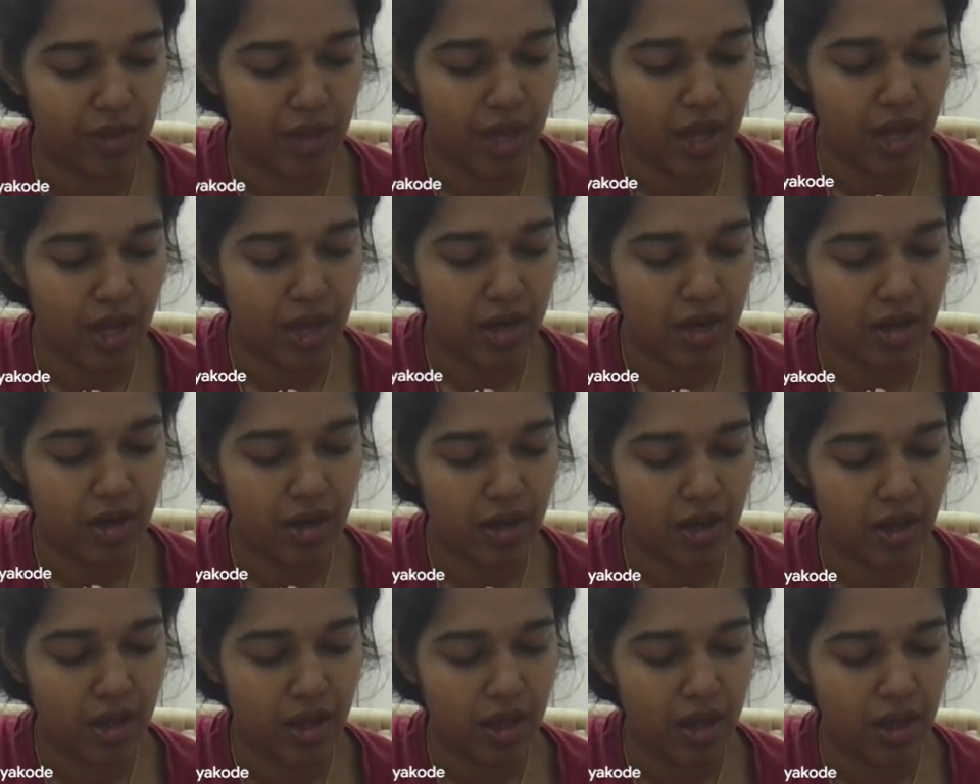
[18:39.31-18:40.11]
Then
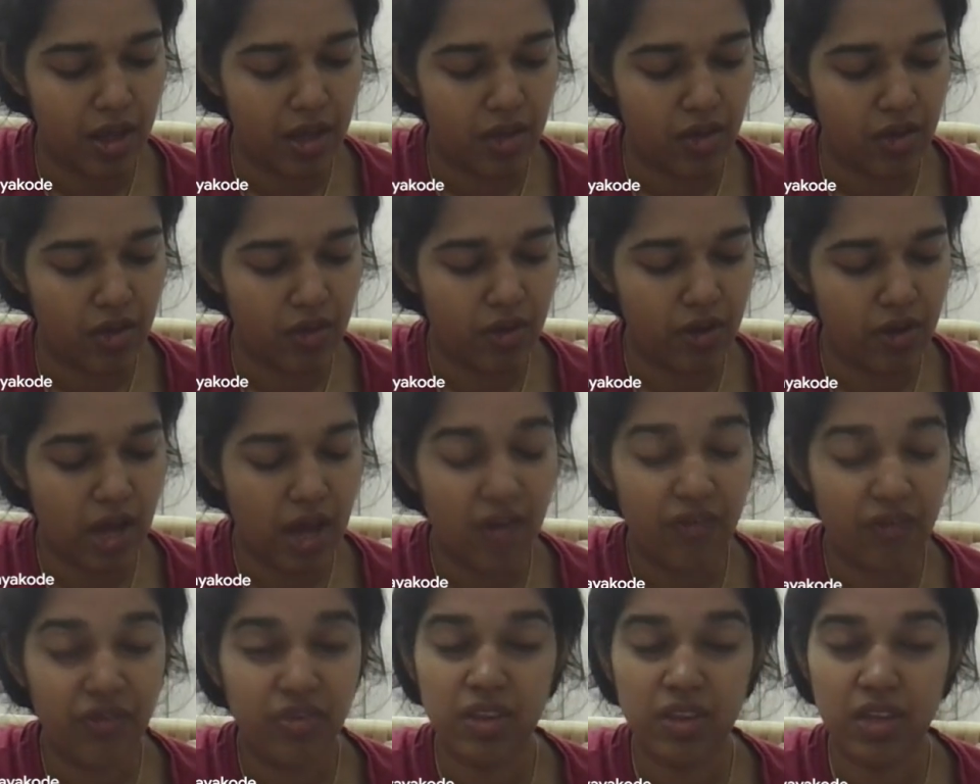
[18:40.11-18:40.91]
you will
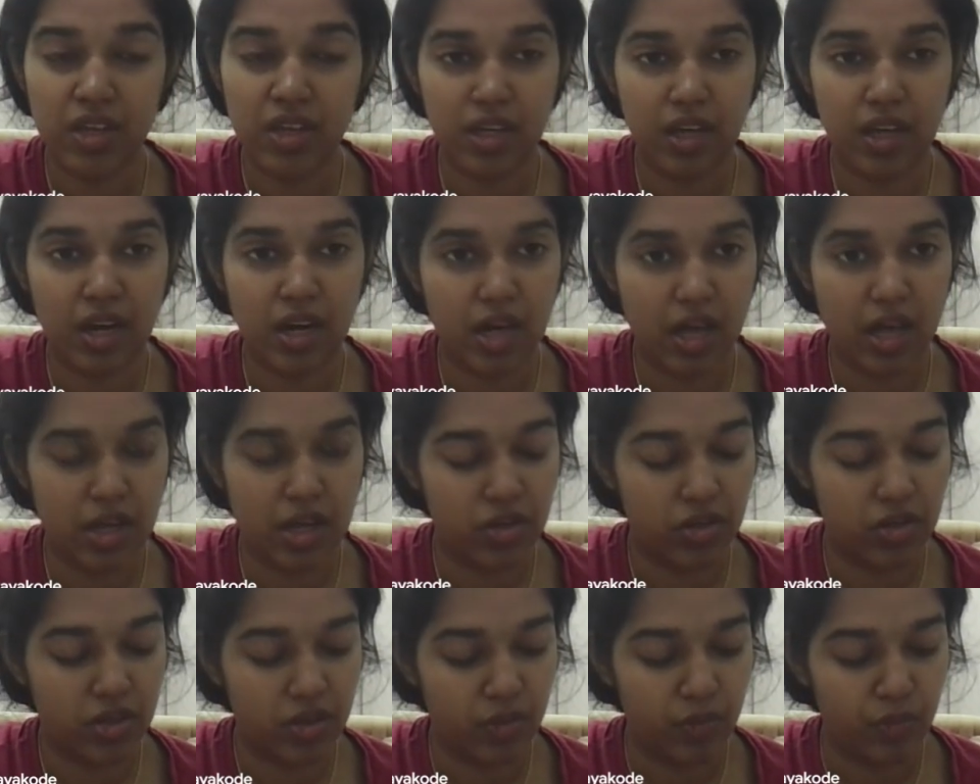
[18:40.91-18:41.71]
have theta
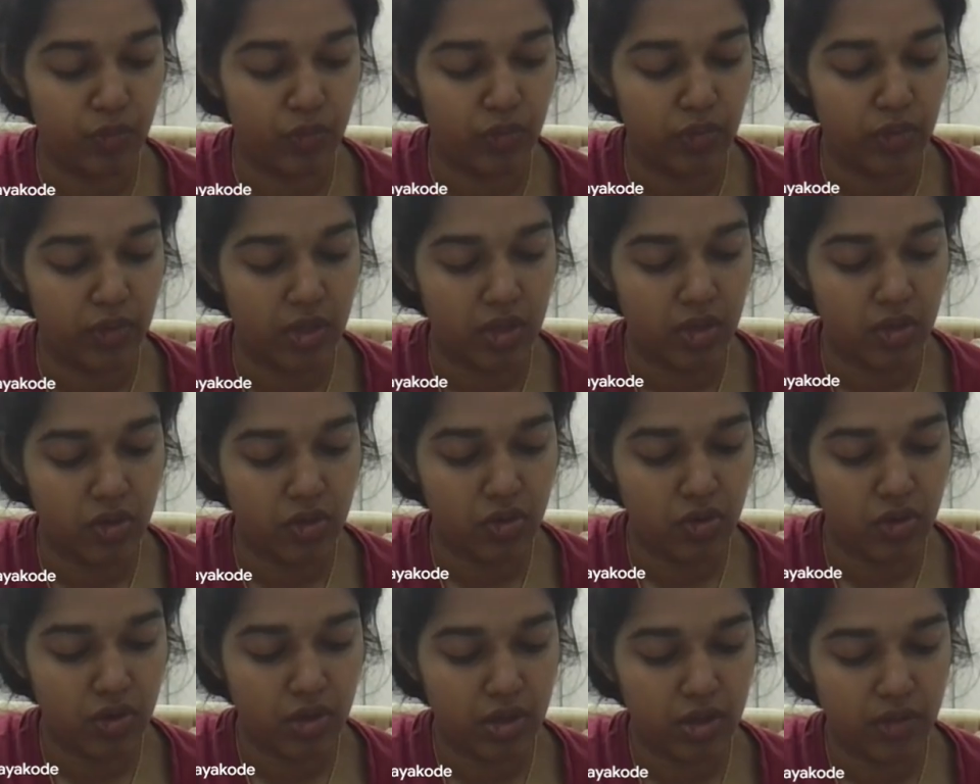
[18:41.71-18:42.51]
dash.
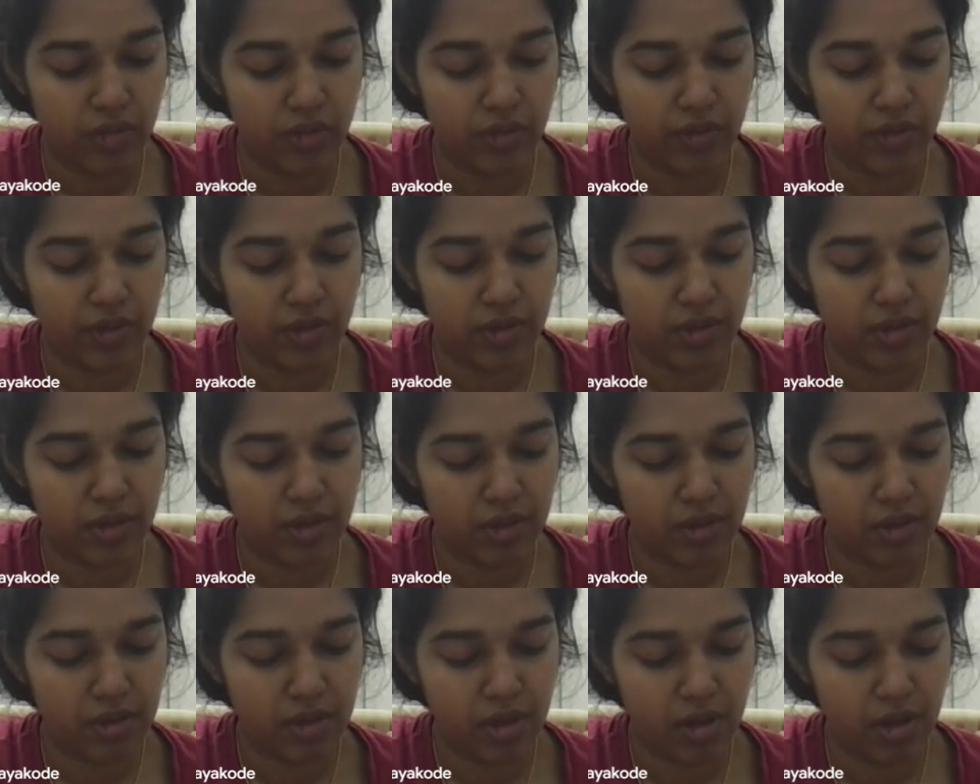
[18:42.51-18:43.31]
So
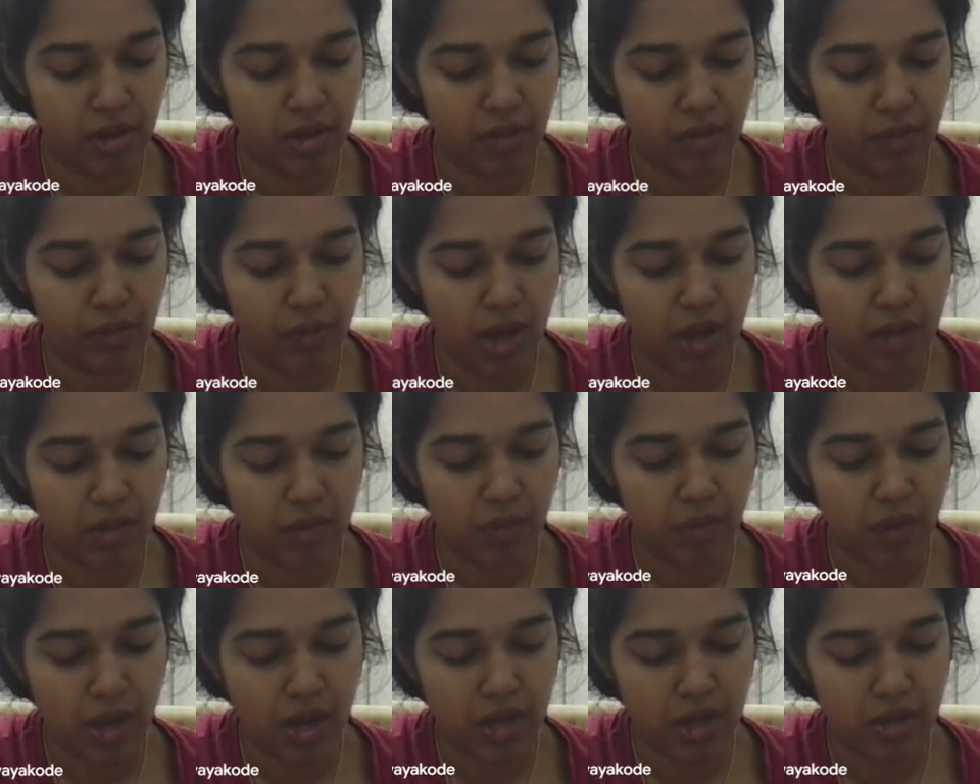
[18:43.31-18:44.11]
differences here,
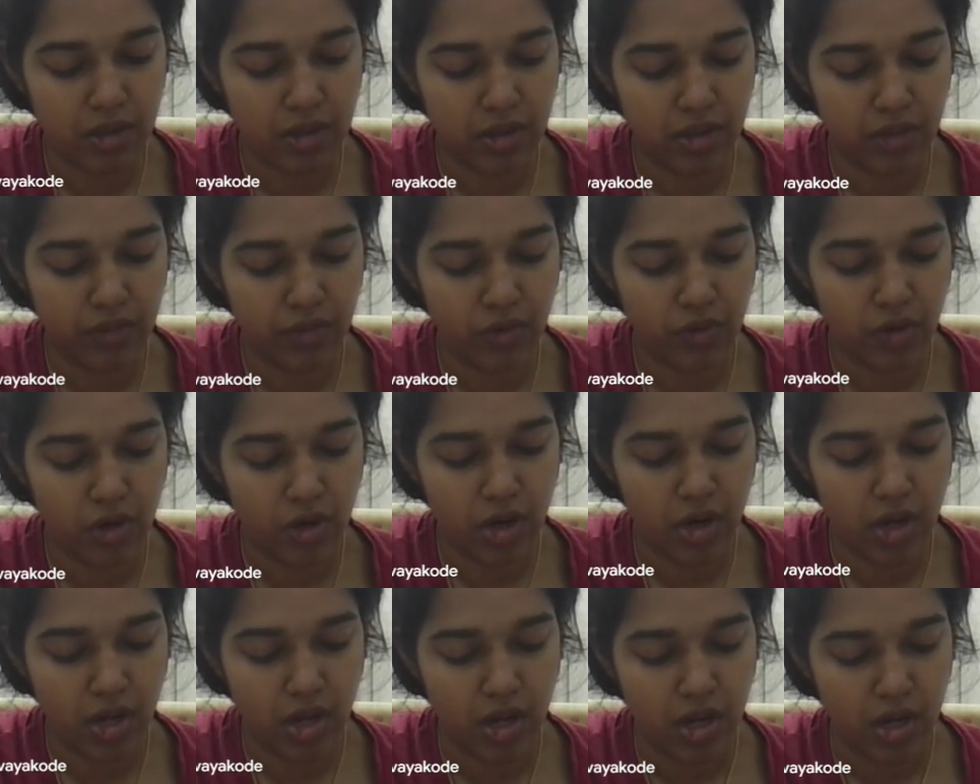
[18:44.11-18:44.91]
mass balance
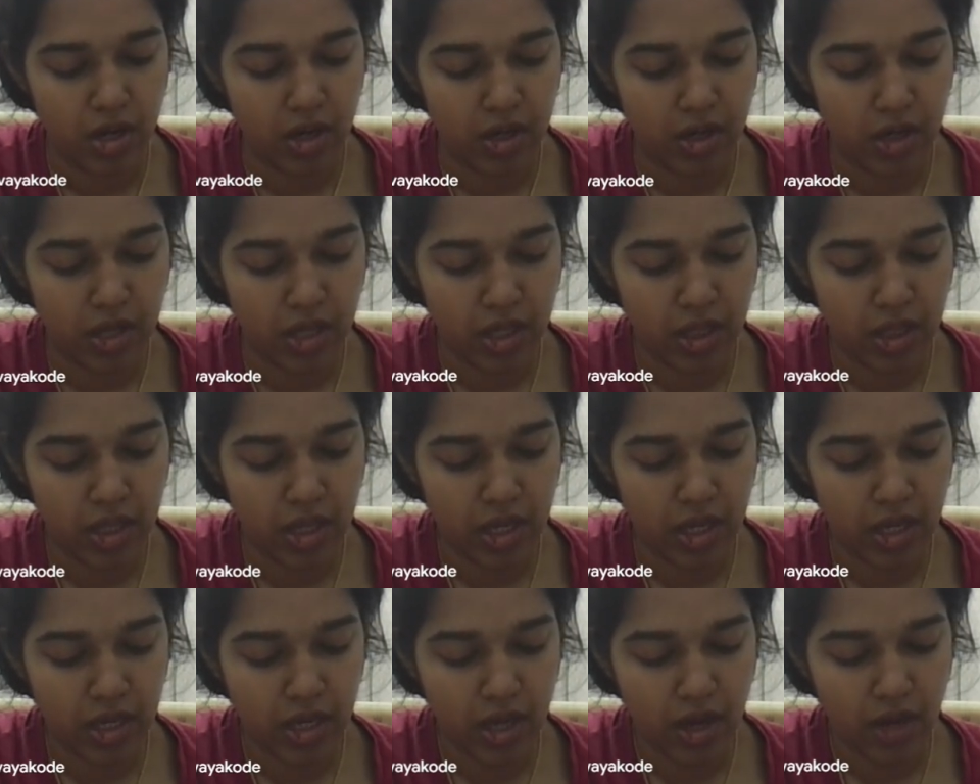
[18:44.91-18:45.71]
input d
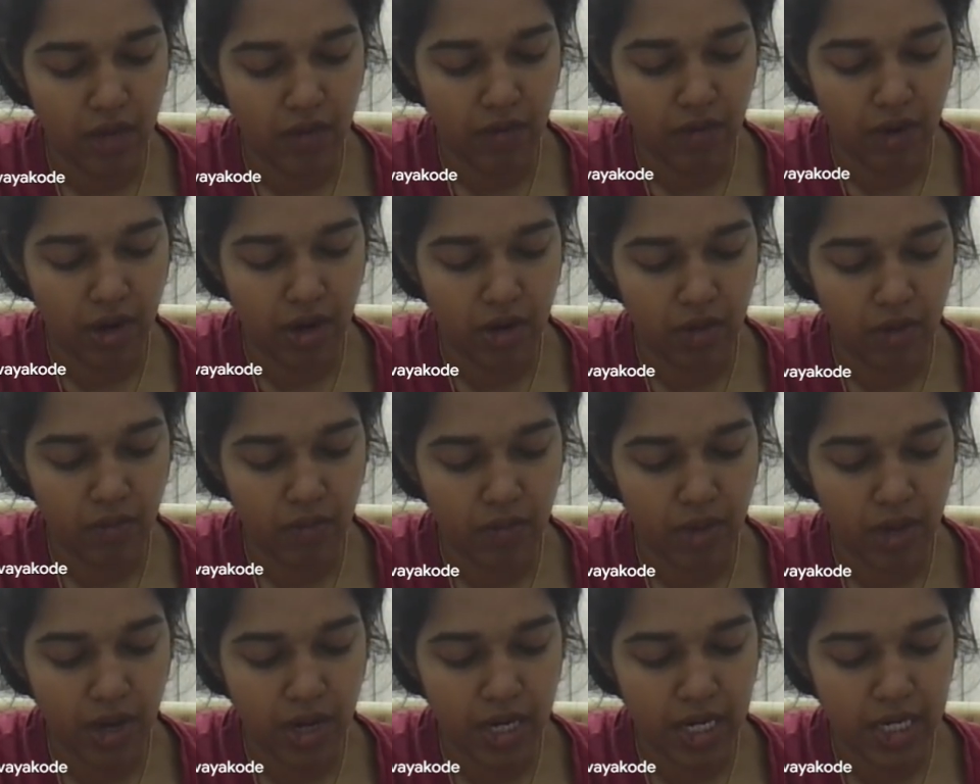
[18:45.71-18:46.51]
theta
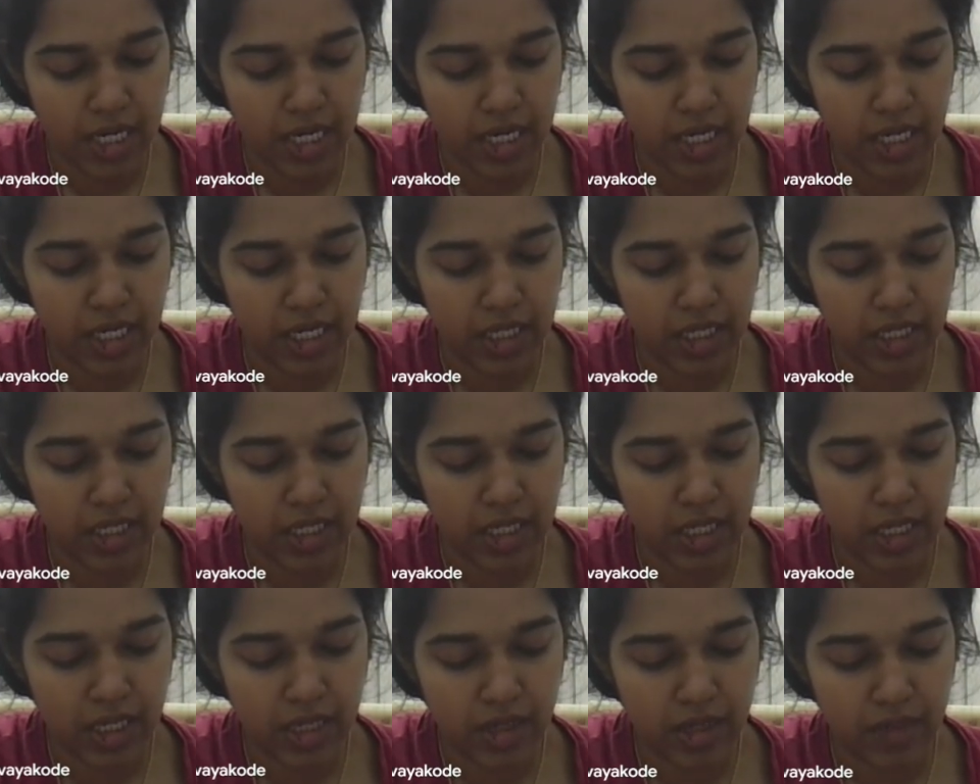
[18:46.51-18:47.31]
1 by
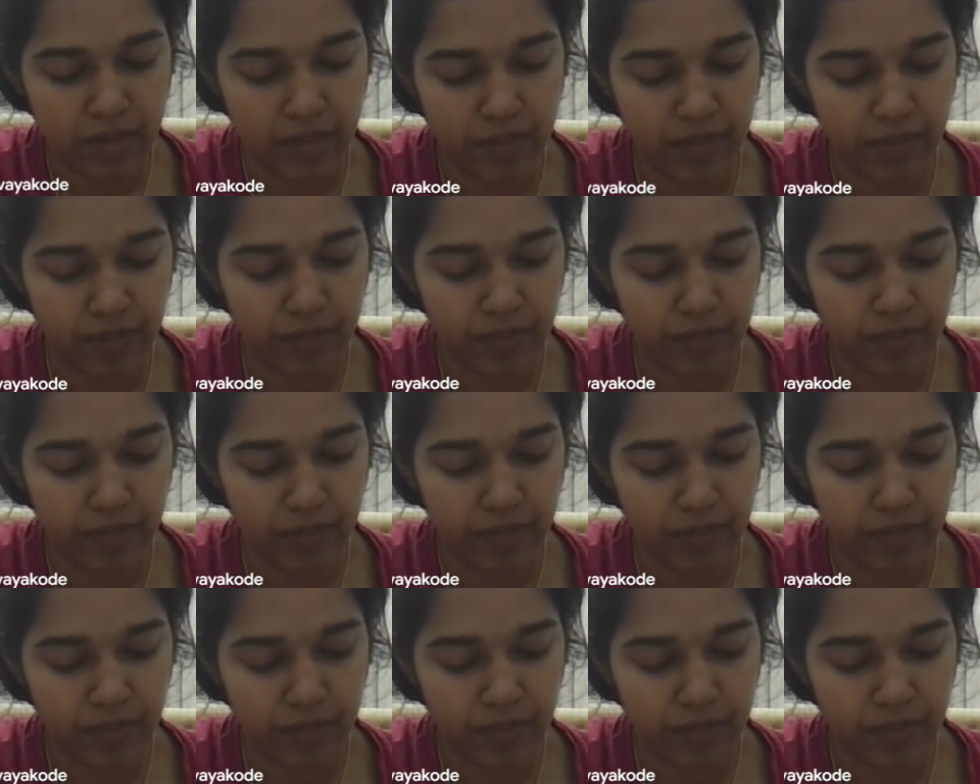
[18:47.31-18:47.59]
dt